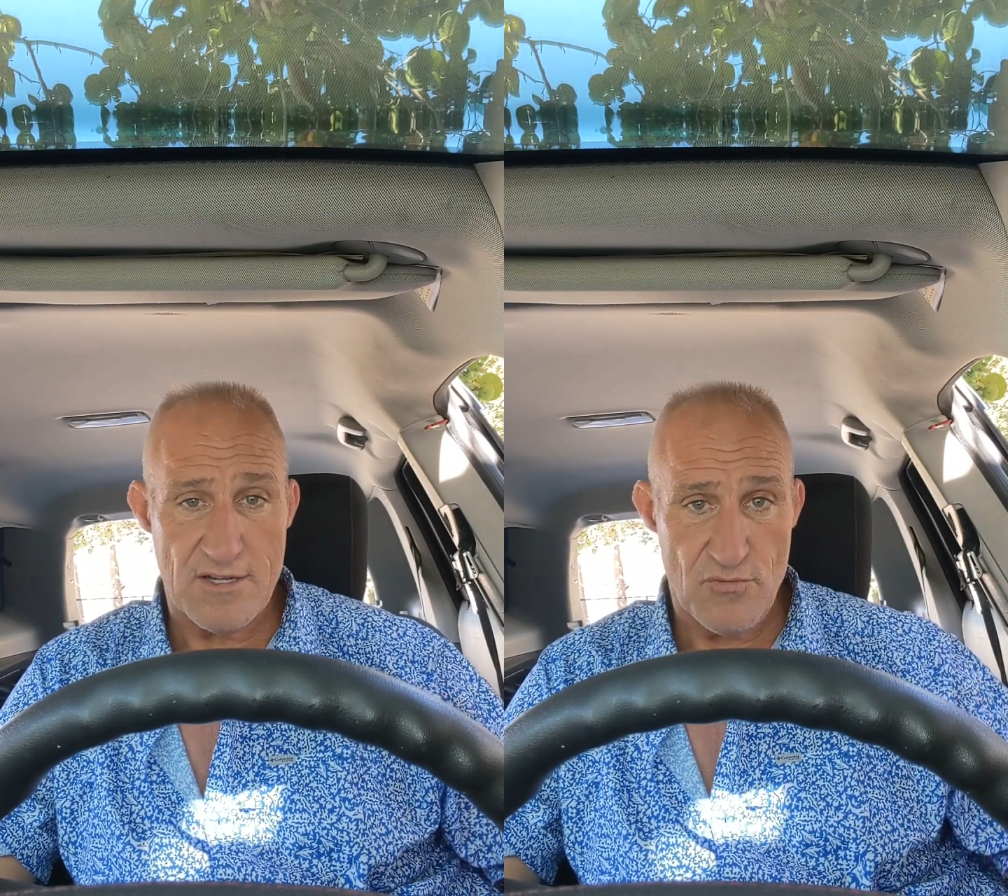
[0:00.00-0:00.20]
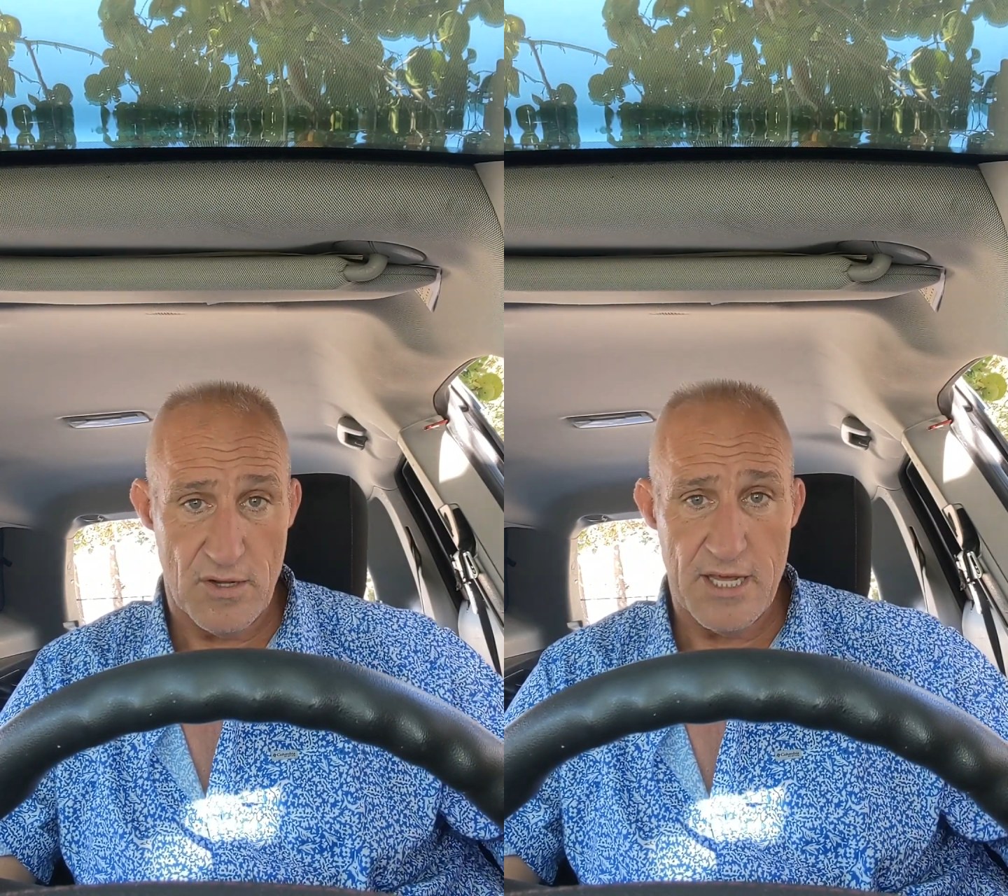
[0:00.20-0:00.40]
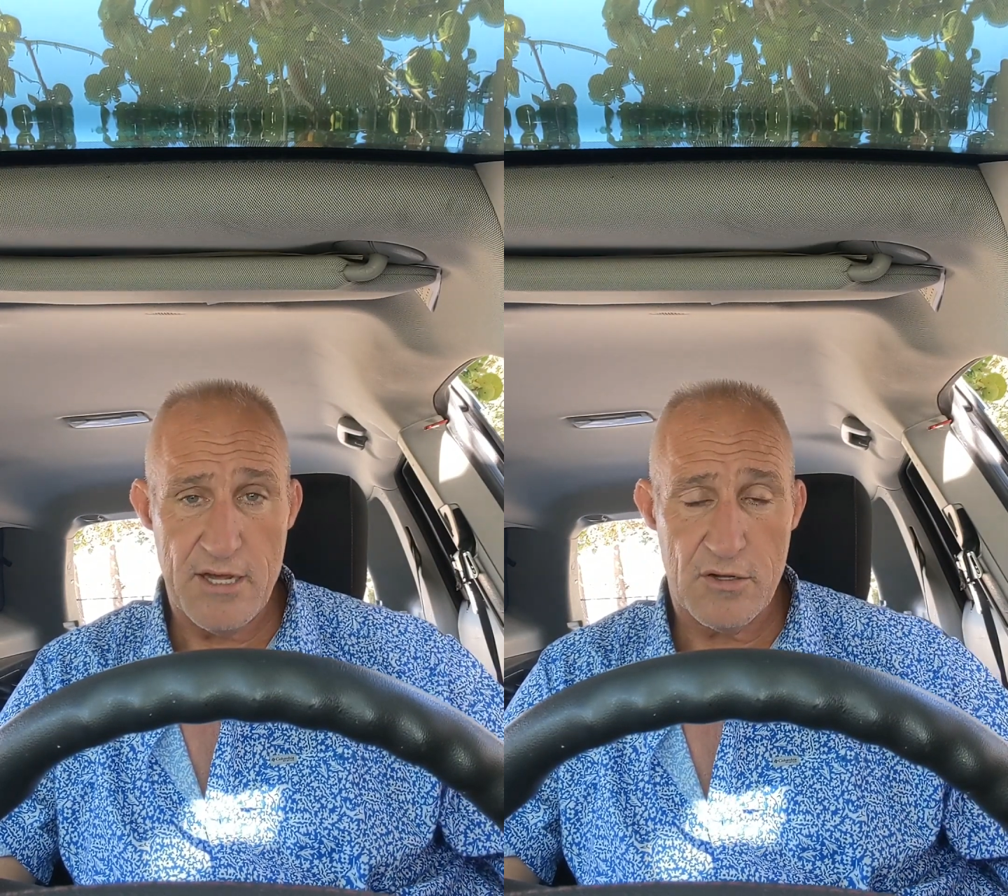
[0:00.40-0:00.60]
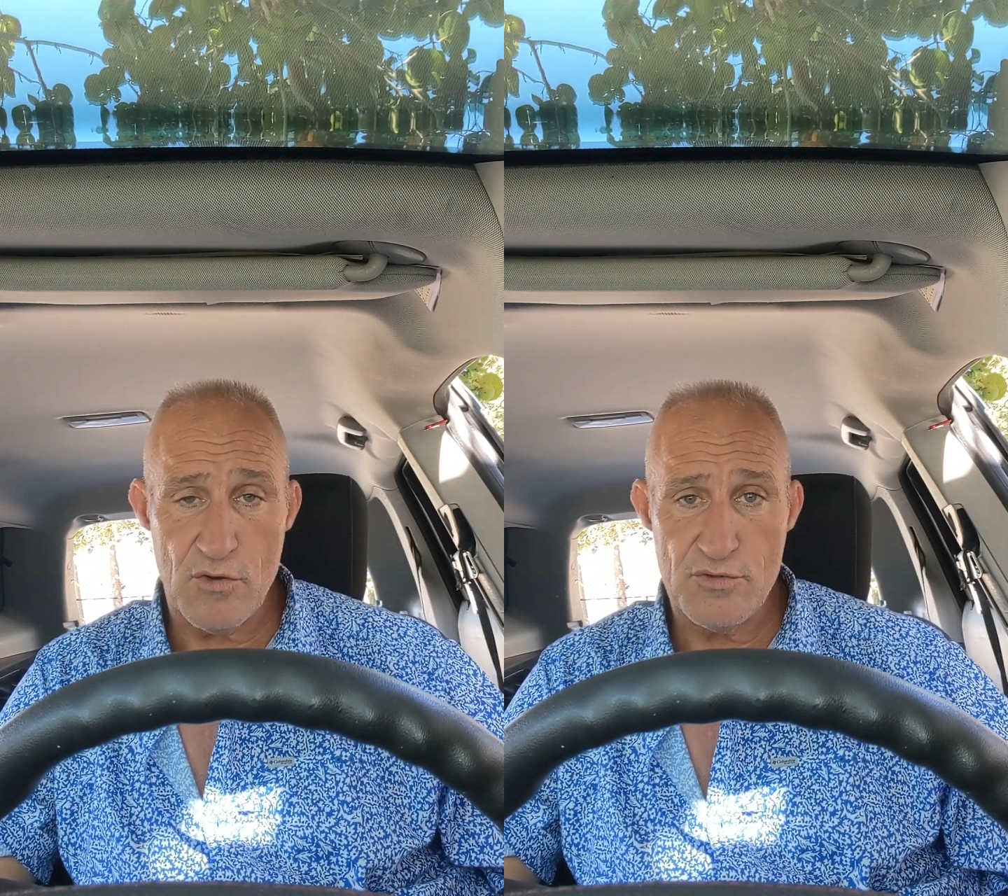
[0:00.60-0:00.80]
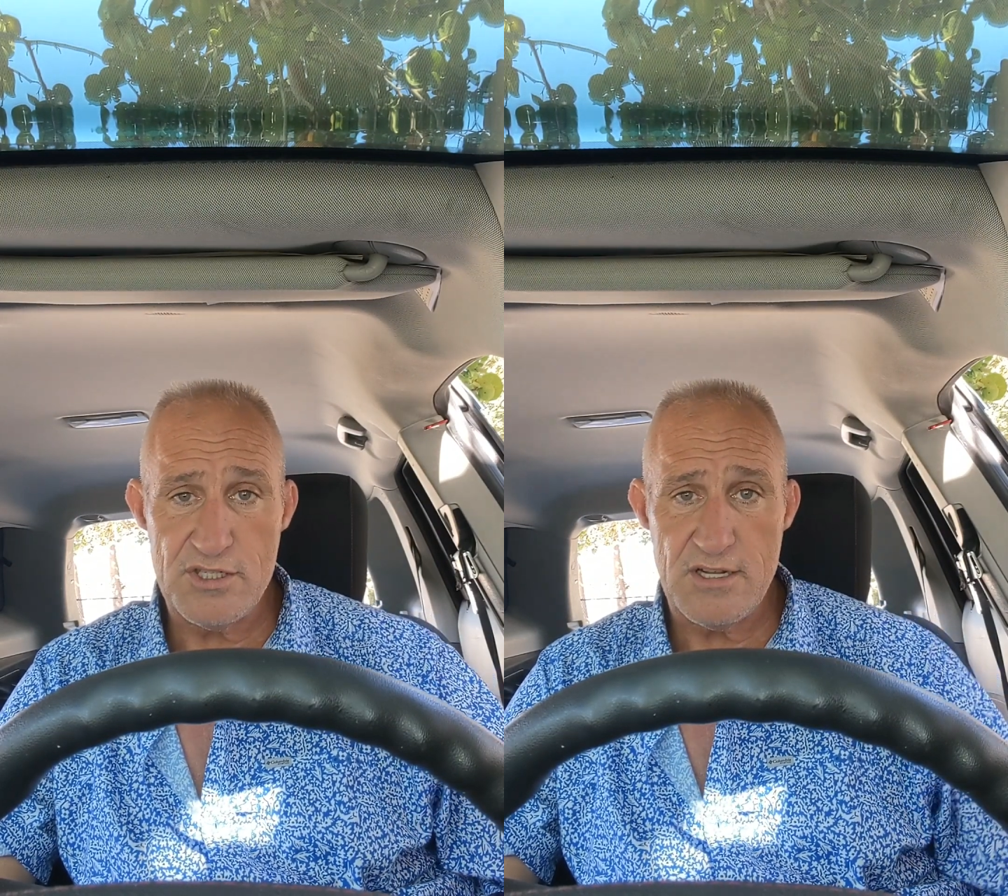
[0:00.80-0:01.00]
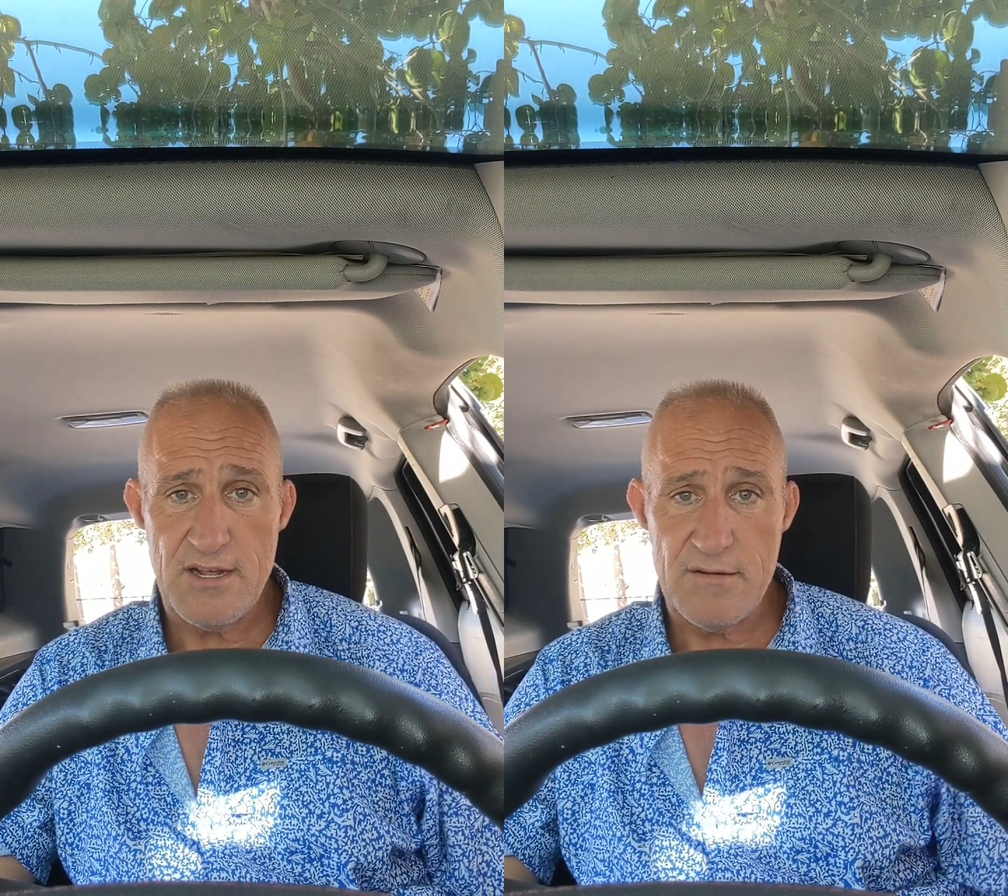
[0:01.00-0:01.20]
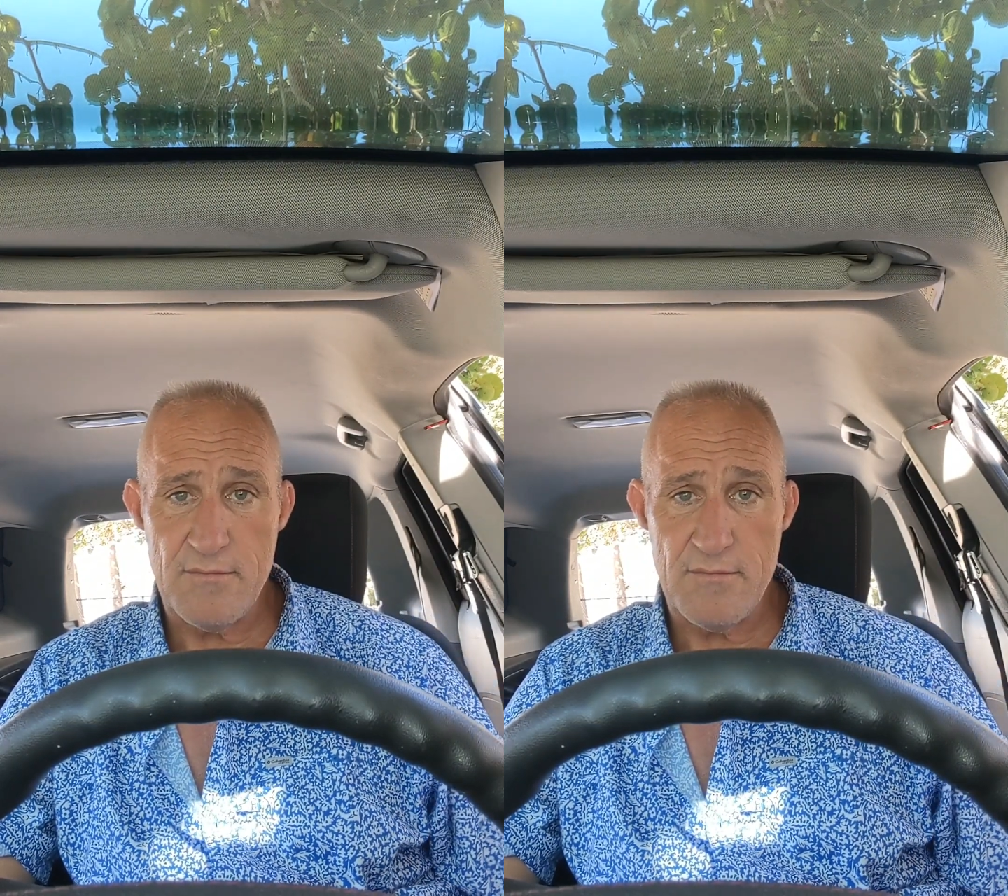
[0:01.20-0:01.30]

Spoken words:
really close to the